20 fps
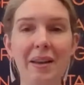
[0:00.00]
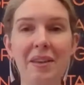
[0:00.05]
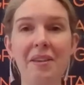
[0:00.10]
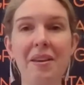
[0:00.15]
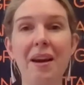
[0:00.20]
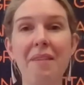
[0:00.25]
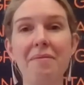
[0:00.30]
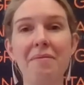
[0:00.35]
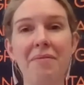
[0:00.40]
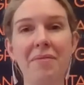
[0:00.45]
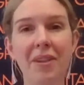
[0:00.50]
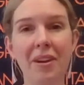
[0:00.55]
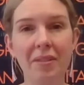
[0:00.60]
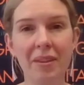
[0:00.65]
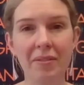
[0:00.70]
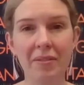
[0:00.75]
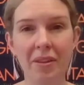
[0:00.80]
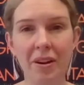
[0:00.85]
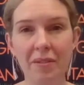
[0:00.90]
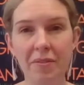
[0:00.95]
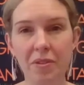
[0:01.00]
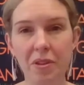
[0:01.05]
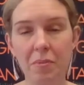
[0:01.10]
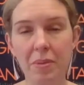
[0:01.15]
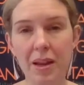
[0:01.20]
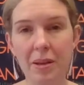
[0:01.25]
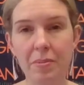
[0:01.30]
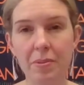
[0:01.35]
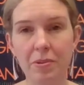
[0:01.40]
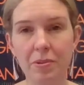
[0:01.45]
you have very, very few
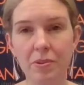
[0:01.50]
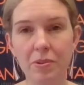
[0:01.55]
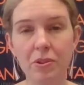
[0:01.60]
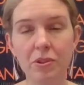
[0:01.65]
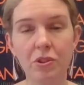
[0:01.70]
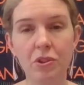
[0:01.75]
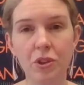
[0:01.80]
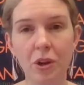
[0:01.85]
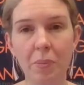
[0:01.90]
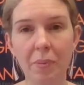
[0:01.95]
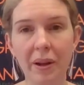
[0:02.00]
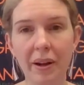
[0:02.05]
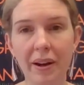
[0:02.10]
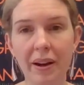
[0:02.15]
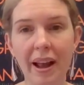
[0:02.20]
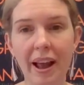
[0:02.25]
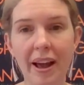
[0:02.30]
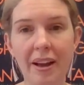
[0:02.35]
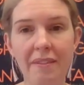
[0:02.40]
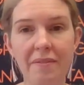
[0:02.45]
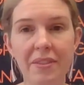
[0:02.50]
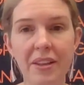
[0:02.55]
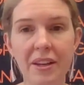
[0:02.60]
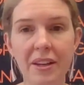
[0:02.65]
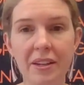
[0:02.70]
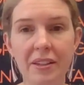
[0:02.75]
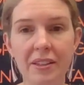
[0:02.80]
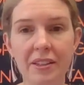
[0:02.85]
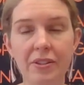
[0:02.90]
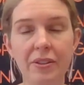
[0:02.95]
people dropping out of the
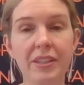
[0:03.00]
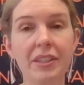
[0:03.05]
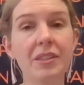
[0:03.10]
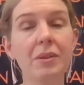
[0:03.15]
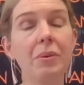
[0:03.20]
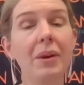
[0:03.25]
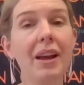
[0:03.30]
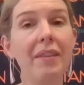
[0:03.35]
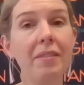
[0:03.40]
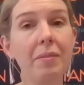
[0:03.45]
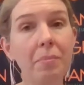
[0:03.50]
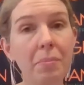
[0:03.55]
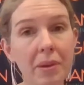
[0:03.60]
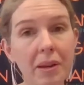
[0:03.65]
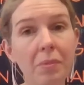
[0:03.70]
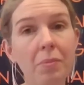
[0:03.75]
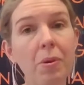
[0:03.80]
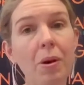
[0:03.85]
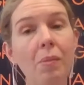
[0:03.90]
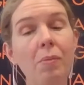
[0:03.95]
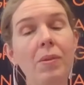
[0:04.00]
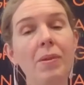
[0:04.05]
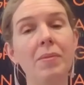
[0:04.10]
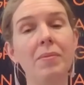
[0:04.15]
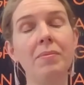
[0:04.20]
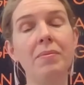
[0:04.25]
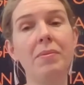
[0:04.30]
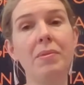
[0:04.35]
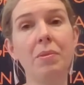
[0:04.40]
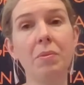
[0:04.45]
industry. So we have a big
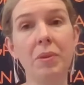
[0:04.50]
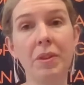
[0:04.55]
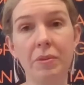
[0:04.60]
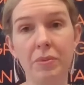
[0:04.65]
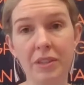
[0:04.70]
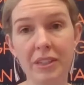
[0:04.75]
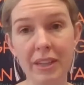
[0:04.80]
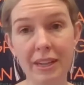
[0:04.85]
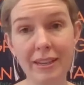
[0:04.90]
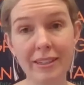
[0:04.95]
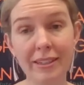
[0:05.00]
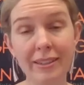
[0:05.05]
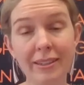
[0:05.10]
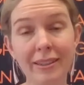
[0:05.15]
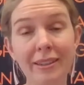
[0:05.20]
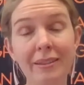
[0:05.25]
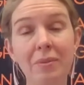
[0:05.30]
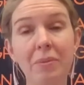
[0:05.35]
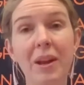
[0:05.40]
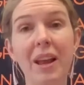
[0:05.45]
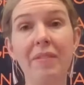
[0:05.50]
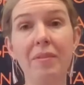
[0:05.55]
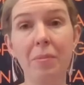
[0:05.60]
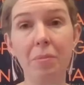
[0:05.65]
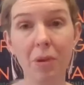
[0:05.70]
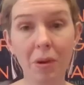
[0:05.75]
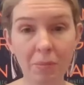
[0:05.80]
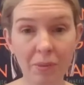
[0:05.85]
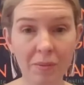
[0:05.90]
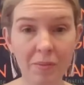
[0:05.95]
problem with retention. We have a
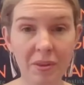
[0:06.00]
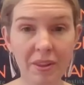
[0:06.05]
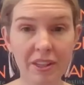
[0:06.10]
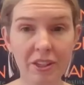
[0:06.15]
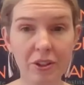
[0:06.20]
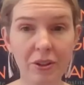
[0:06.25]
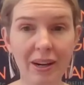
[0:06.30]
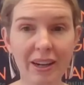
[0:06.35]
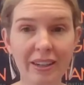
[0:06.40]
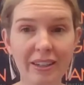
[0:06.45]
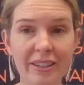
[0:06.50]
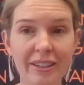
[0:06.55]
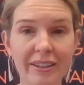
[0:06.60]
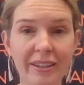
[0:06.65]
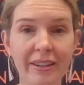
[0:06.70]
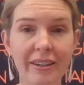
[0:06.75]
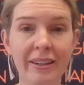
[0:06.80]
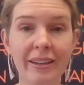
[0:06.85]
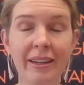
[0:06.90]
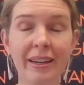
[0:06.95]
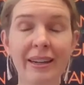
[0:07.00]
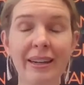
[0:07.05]
problem with attraction.